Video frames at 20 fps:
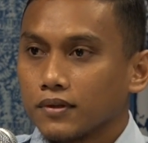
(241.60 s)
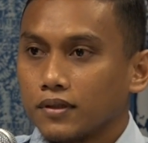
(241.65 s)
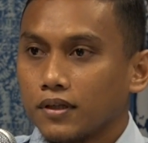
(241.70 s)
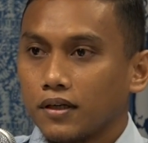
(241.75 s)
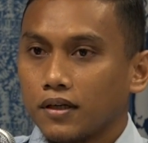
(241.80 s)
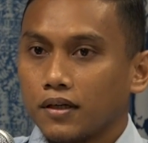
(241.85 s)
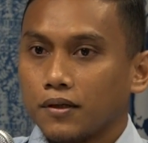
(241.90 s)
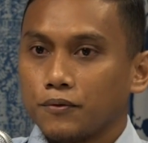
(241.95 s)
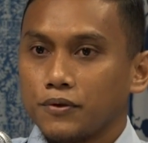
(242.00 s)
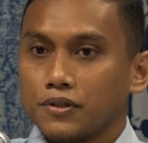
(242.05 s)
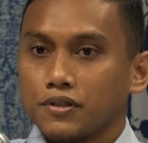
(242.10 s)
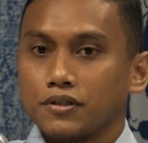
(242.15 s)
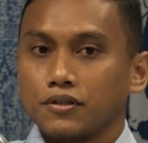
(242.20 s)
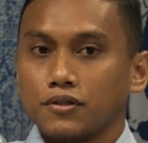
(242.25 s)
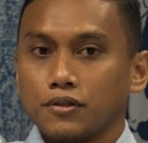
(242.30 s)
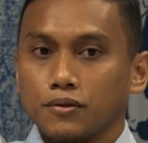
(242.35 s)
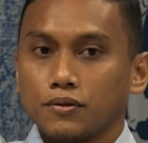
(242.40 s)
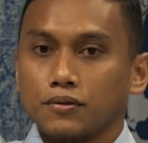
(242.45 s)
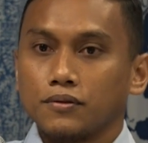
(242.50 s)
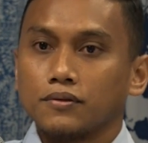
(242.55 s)
uh,
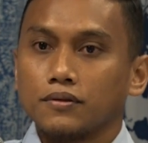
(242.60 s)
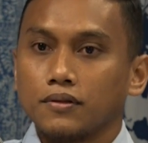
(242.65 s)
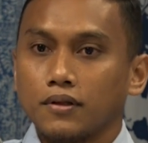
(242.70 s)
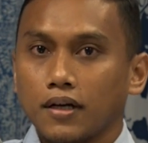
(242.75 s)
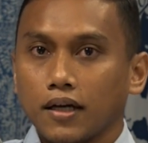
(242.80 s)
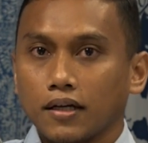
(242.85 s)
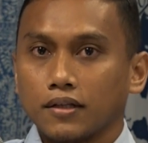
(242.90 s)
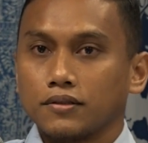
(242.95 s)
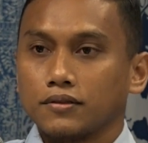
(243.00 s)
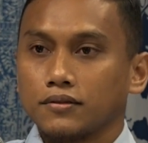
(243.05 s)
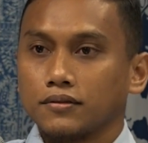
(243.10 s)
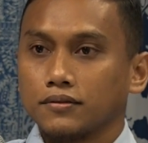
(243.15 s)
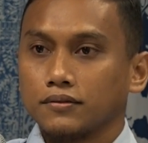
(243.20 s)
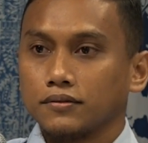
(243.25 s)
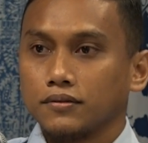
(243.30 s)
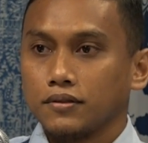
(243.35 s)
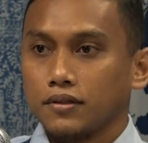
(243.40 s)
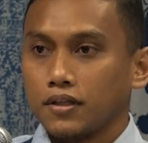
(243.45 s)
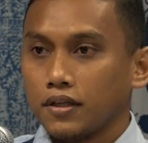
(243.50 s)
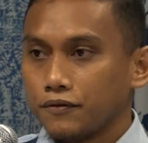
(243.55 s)
wish you luck
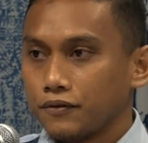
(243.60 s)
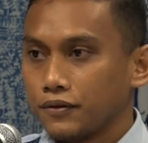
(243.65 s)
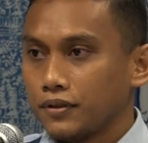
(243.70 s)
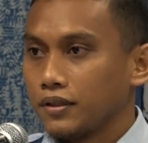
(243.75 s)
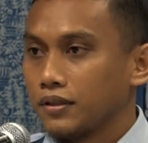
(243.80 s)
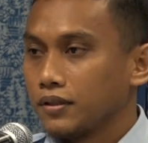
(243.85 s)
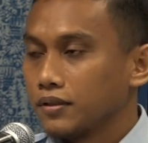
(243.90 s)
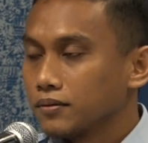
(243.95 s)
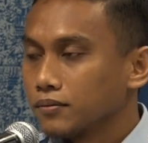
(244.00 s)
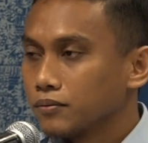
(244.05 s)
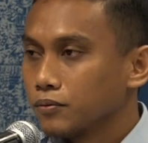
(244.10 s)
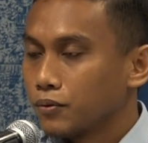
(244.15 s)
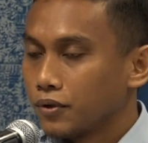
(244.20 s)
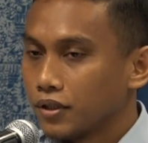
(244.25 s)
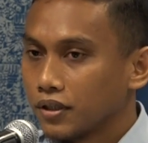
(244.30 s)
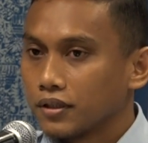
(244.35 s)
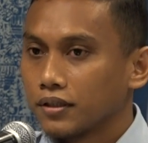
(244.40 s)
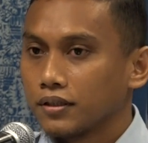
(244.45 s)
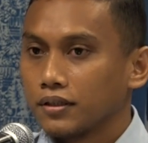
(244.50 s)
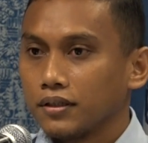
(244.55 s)
in every
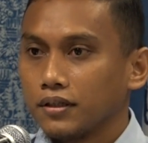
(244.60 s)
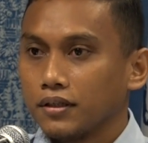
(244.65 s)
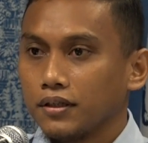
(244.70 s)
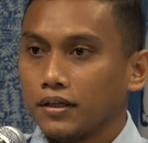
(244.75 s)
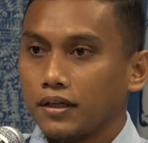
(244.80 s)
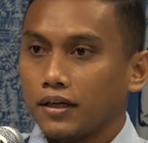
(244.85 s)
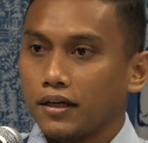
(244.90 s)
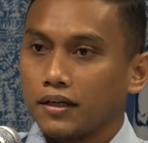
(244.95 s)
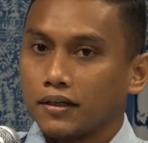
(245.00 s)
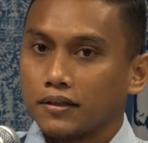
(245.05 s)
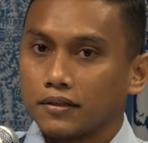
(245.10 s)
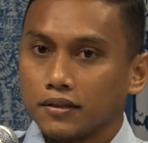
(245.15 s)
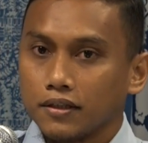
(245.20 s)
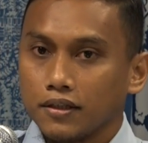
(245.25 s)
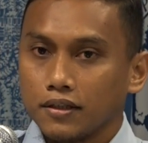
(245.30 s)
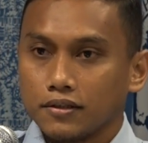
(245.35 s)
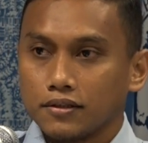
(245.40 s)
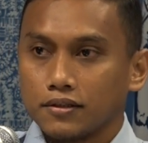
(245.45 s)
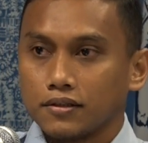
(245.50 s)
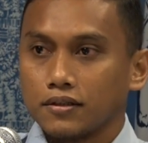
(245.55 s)
work, and
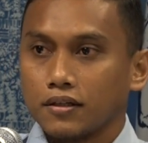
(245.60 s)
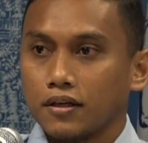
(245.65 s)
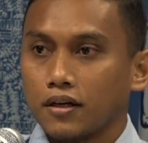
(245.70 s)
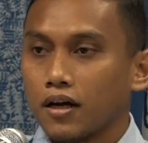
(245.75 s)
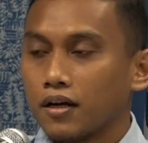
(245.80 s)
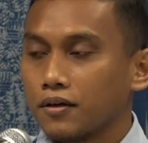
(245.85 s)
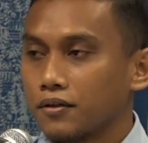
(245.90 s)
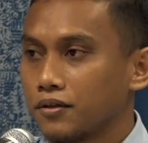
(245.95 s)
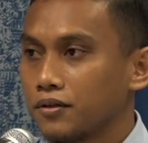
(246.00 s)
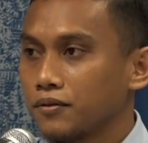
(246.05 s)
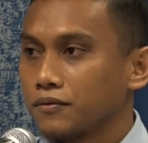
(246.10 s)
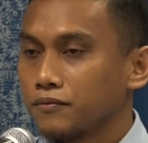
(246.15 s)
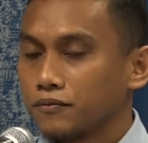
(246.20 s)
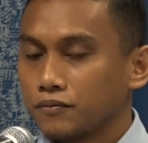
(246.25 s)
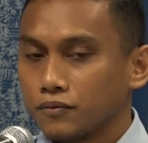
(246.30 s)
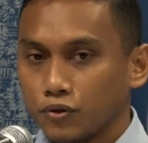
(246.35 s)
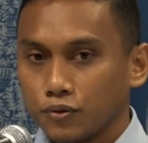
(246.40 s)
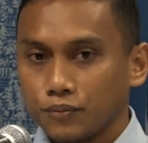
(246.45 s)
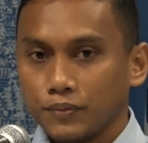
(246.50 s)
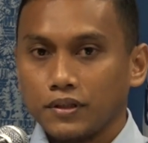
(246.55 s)
it's an honor
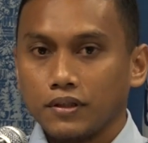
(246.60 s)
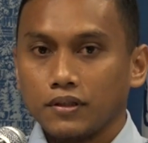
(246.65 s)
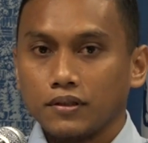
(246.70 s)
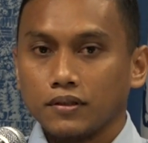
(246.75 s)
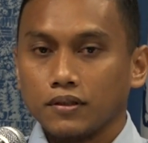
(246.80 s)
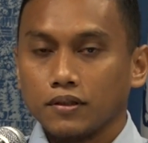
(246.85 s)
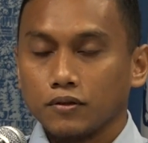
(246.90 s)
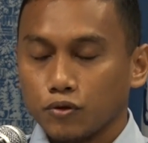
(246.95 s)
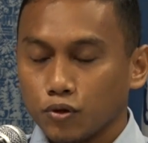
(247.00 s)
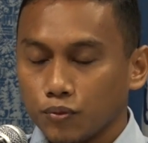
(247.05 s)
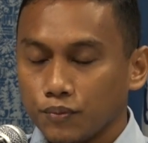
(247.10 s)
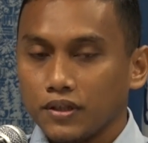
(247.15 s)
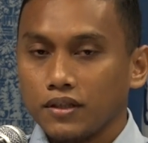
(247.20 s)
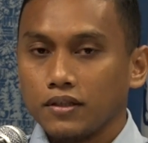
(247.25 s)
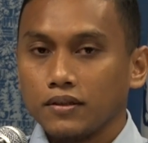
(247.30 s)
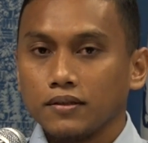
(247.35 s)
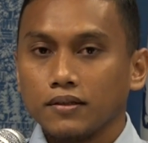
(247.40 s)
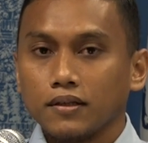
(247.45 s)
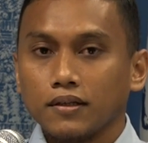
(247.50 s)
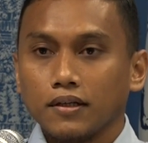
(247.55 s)
to be to
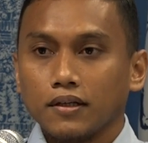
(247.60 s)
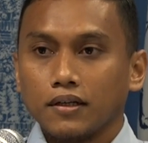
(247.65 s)
me